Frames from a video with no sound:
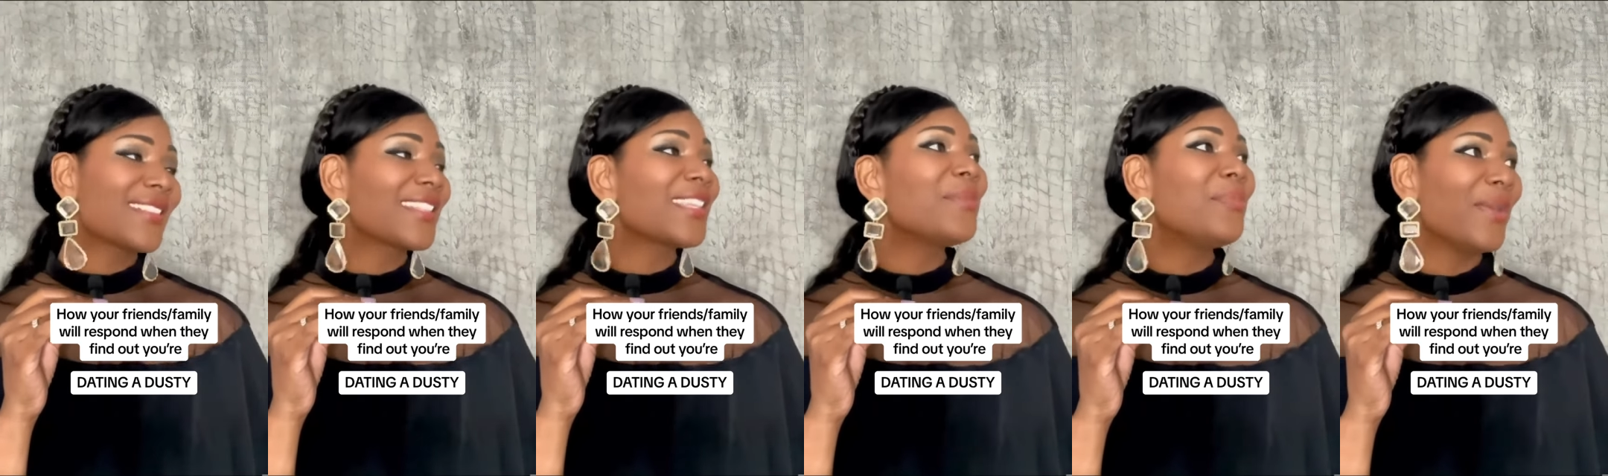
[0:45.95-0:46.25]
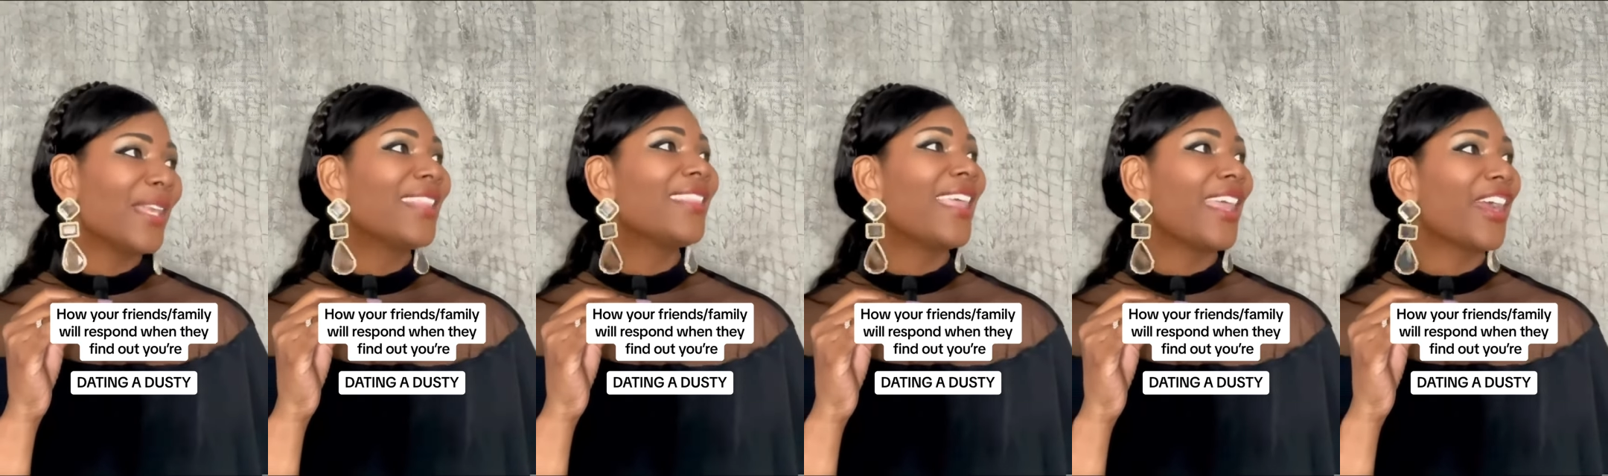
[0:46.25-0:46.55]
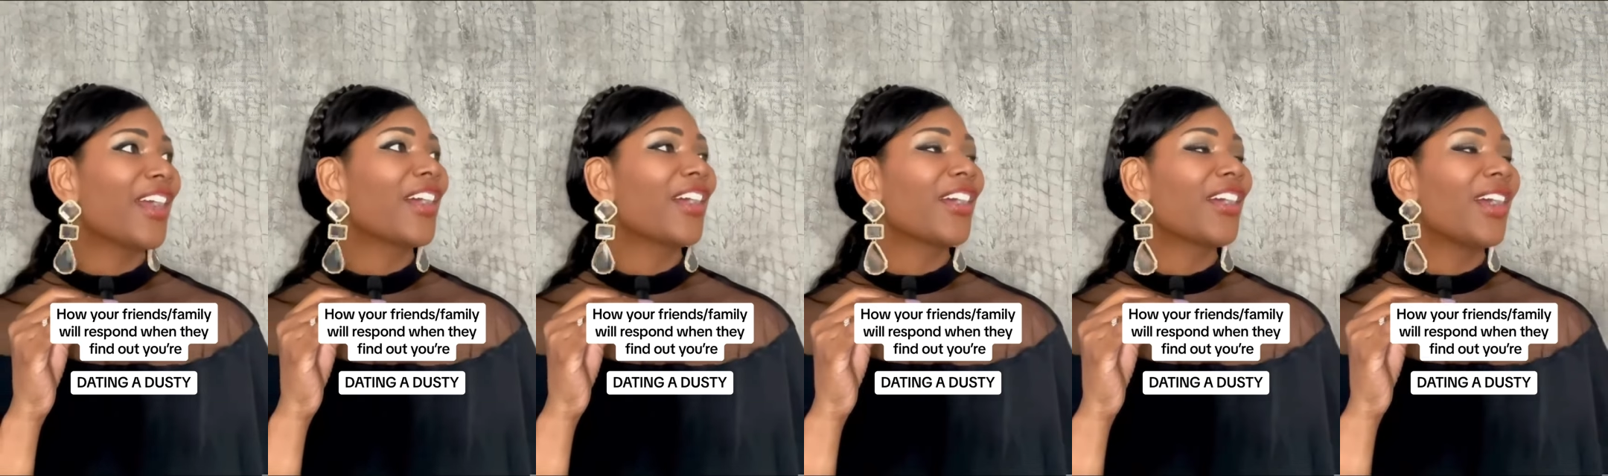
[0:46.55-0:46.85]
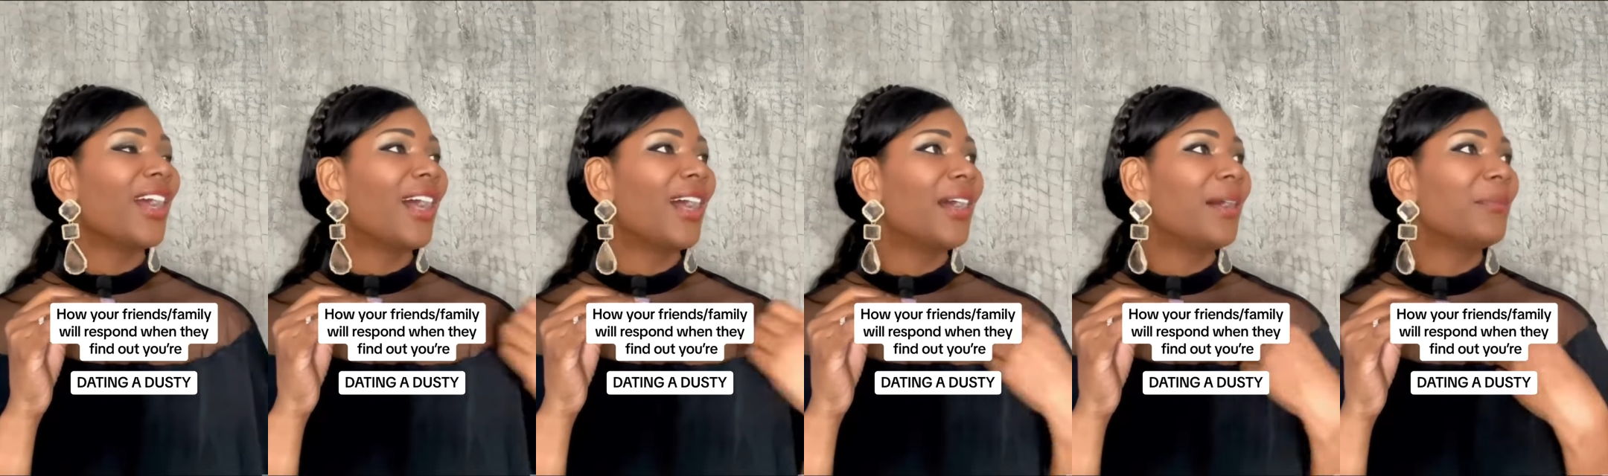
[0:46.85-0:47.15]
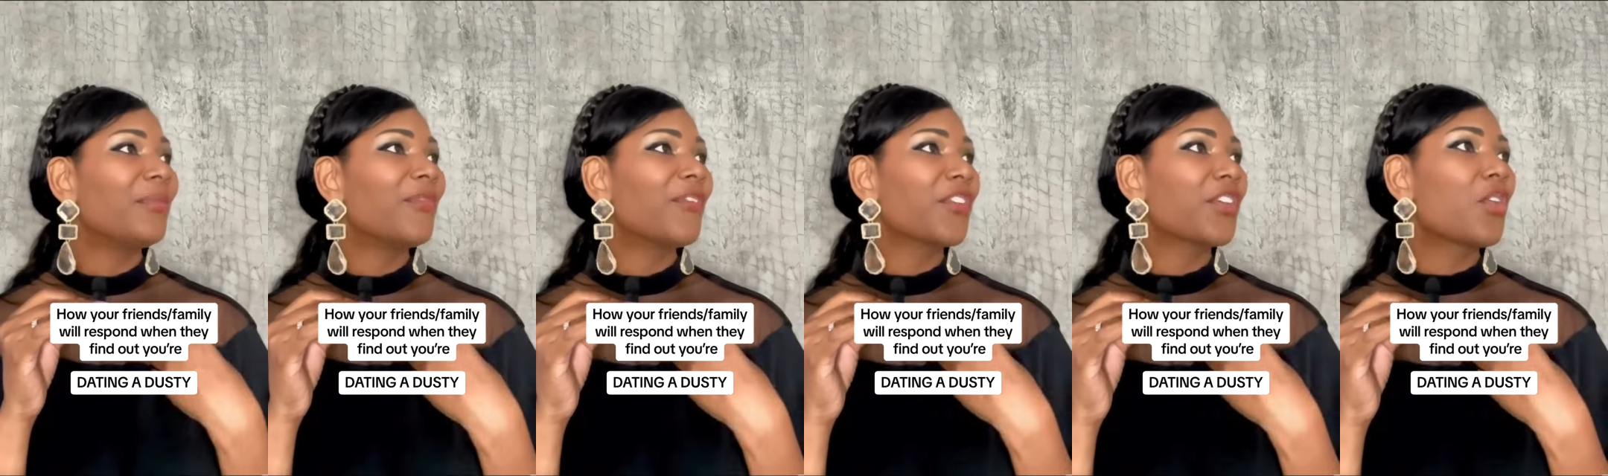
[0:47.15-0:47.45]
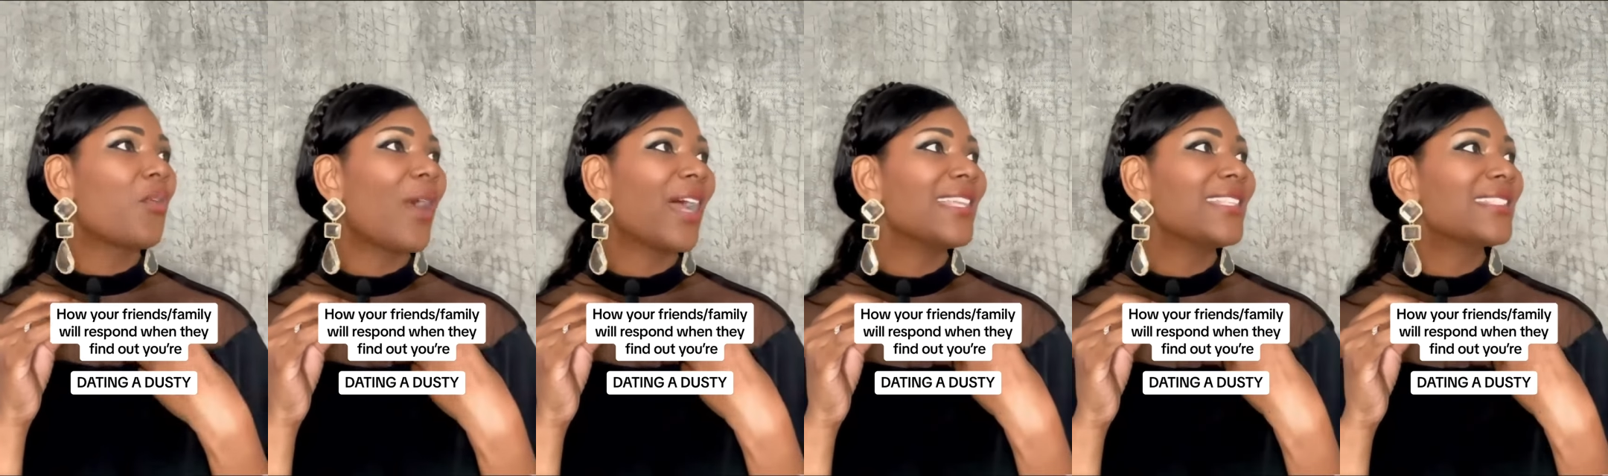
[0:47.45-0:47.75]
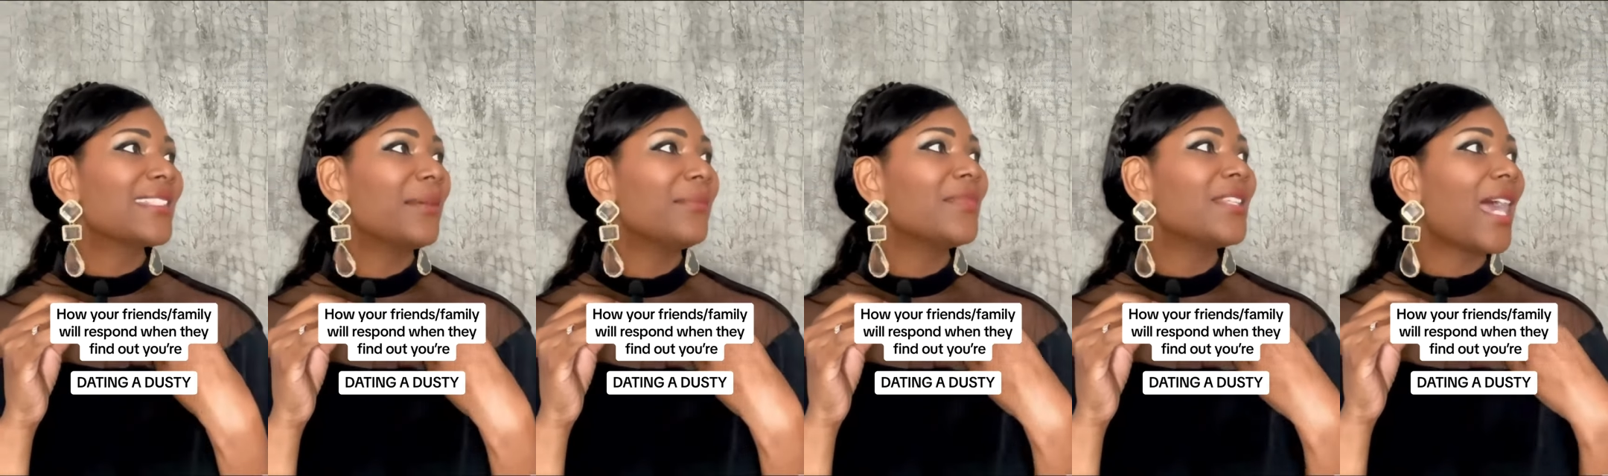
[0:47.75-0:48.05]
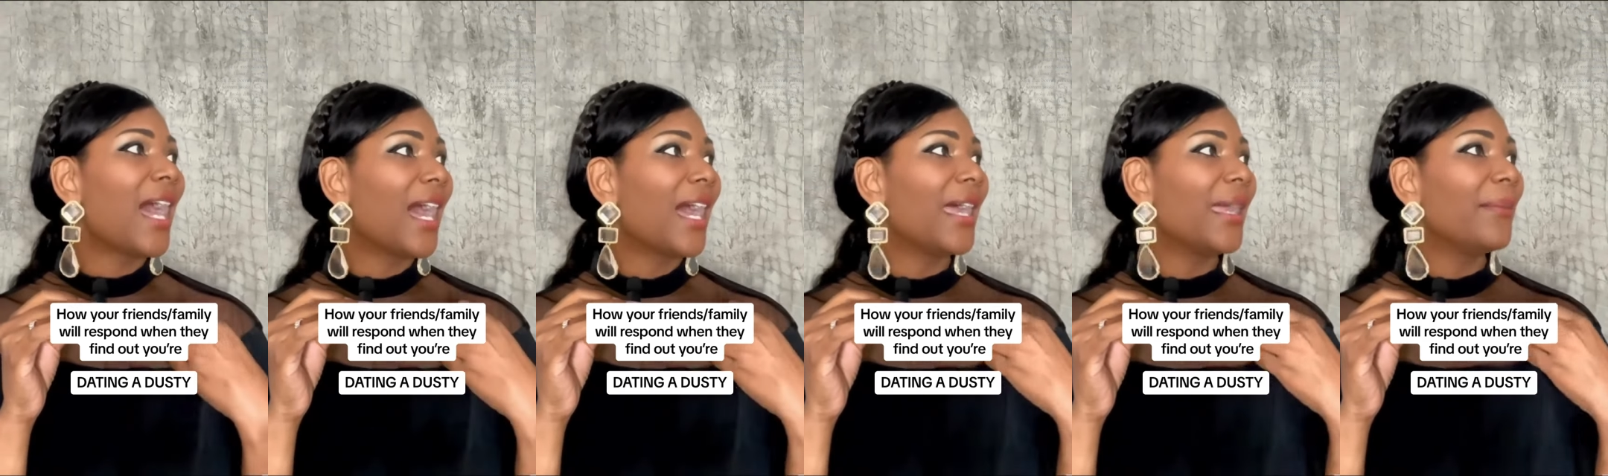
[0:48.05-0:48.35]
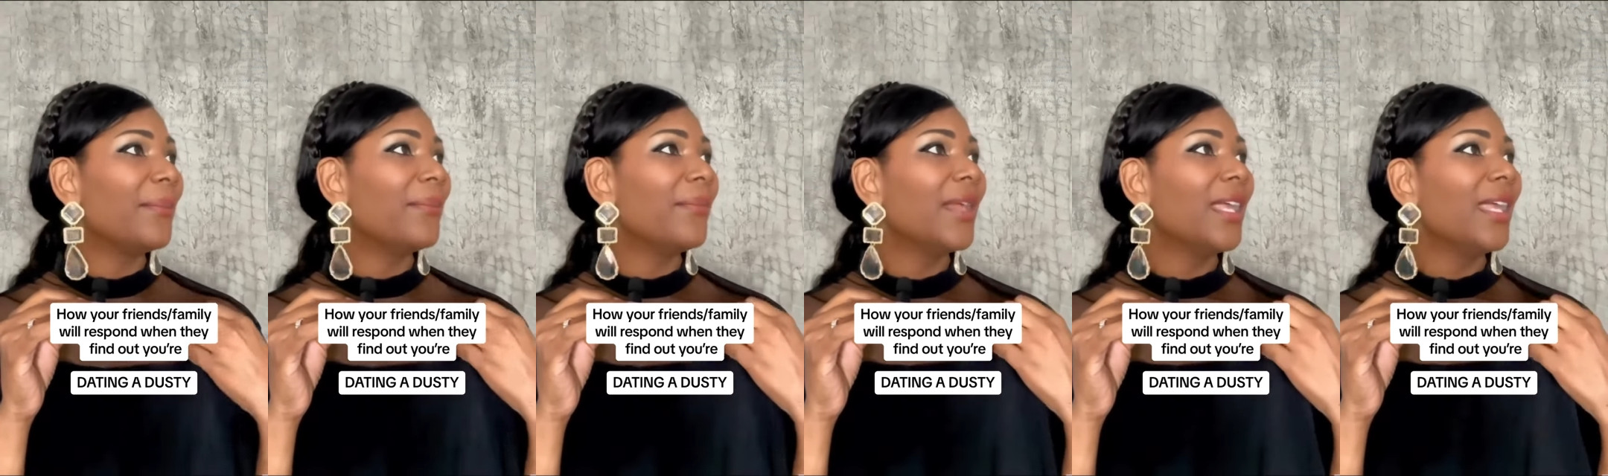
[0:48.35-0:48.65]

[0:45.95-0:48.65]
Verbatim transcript: sleeping there, sleeping in his um, car for quite some That's time. perfection.